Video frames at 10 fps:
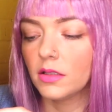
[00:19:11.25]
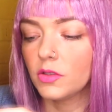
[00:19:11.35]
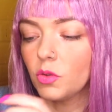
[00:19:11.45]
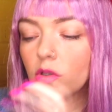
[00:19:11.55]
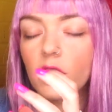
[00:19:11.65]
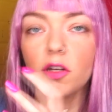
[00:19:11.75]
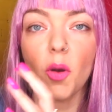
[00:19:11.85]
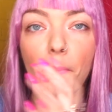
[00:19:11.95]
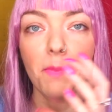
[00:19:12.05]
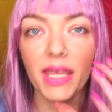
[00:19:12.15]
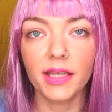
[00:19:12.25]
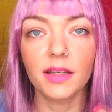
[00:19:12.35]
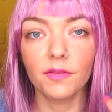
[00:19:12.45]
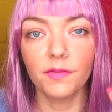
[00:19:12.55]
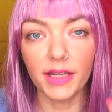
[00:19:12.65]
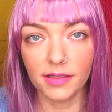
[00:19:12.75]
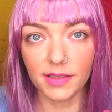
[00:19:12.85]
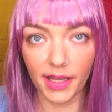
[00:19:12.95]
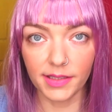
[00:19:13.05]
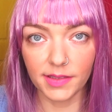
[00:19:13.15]
So they're not big fitting
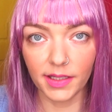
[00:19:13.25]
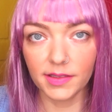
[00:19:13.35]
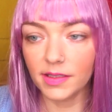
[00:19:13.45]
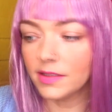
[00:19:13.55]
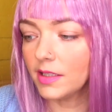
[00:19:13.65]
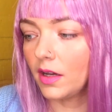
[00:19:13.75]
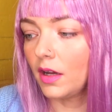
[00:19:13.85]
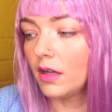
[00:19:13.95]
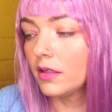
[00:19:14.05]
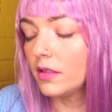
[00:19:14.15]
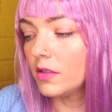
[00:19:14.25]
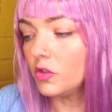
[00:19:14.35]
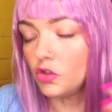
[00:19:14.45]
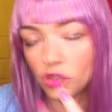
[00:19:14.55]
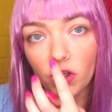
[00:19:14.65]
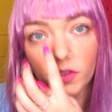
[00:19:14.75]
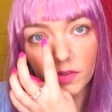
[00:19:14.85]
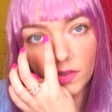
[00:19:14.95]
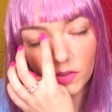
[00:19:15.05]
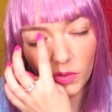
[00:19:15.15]
size sixes. They are
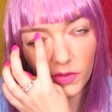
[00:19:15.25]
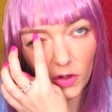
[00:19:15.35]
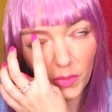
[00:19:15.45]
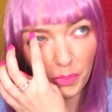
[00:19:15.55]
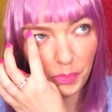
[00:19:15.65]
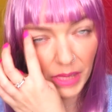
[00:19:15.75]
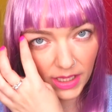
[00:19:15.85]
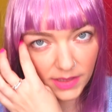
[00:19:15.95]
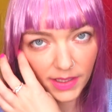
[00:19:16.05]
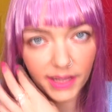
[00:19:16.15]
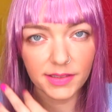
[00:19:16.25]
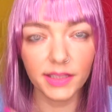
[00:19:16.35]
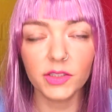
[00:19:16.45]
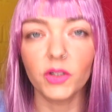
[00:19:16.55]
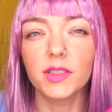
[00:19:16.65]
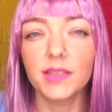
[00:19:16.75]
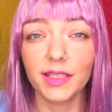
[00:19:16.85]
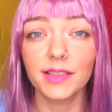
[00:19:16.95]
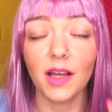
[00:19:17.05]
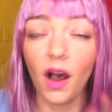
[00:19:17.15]
just, so if you're a big size six or a
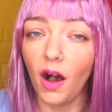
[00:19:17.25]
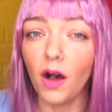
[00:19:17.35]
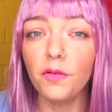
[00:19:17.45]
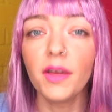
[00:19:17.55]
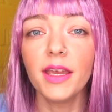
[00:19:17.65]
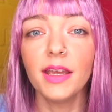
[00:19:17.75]
6.5,